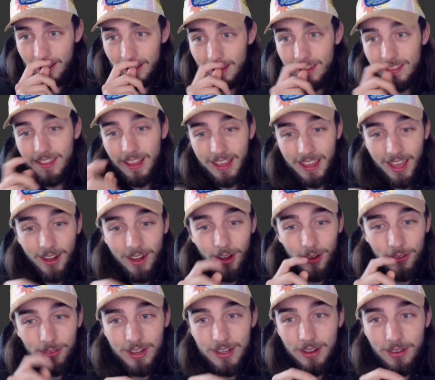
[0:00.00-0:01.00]
is they
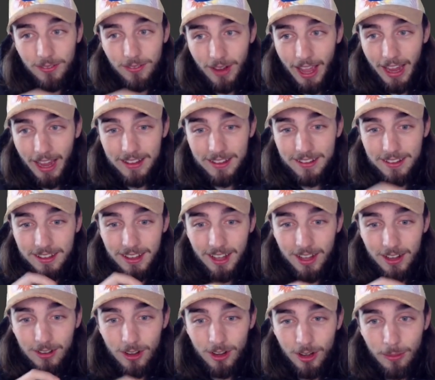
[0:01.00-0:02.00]
cannot redirect to
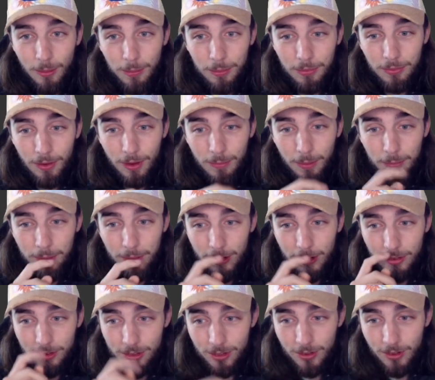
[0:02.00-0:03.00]
get Trick Room up in front of my
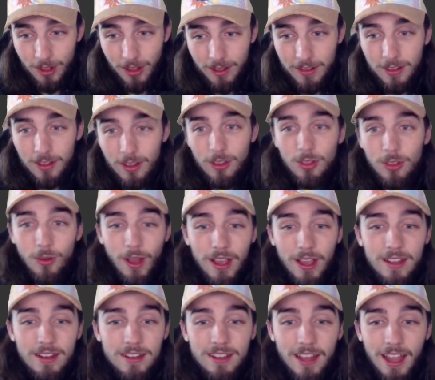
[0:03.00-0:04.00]
Barraskewda. So I
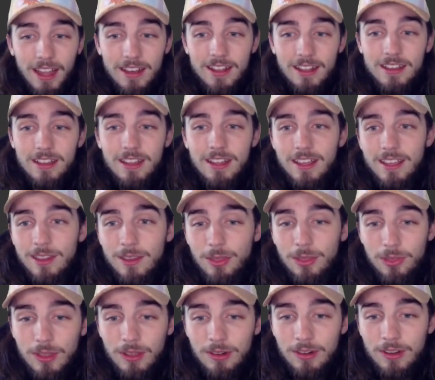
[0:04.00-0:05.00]
can technically, in
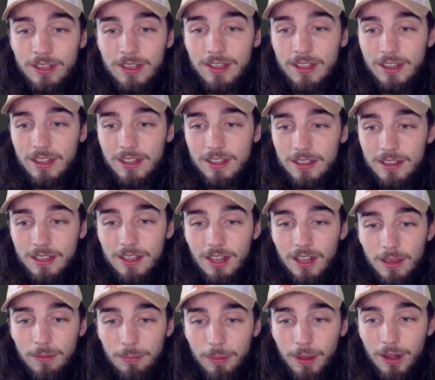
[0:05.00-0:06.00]
theory, lead
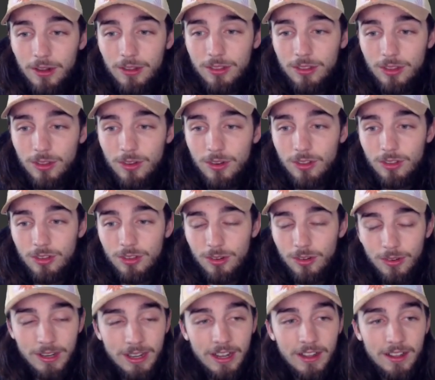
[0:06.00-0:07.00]
like Barraskewda
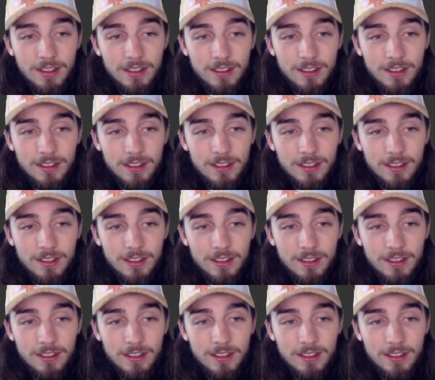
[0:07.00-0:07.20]
Serena